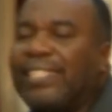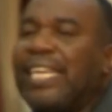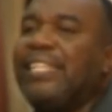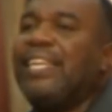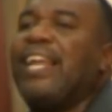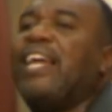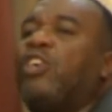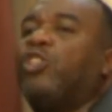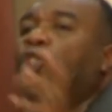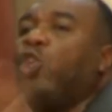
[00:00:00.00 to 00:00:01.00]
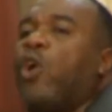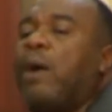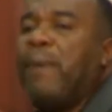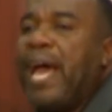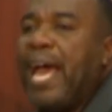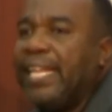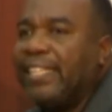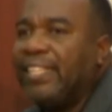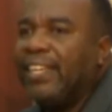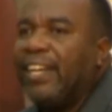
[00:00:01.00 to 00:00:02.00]
seeing that I don't know a
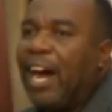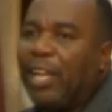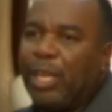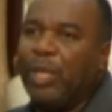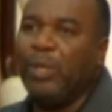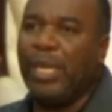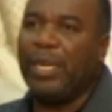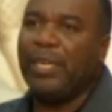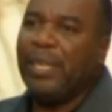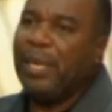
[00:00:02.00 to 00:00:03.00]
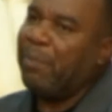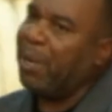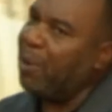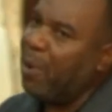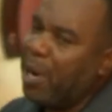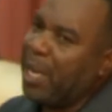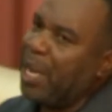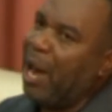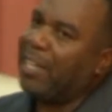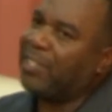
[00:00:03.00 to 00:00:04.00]
man? Hallelujah. But the word of
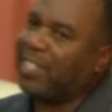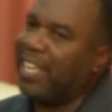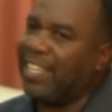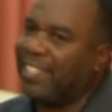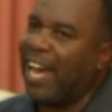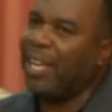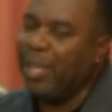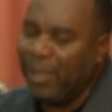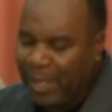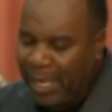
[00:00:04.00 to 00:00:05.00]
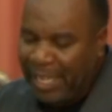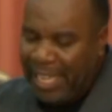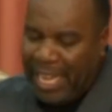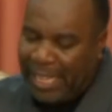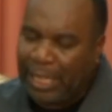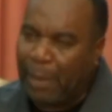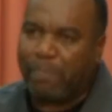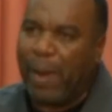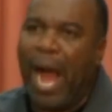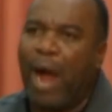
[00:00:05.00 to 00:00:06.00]
God says, hallelujah, that the
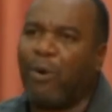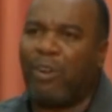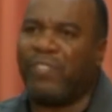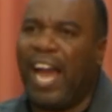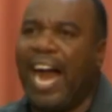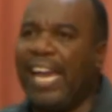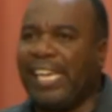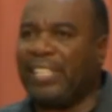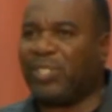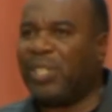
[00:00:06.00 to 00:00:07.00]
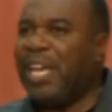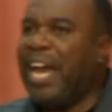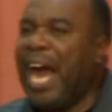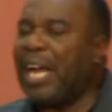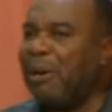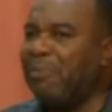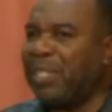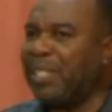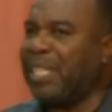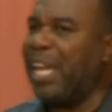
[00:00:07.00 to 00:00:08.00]
power of the highest, I come
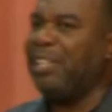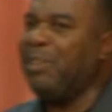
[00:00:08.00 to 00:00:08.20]
to tell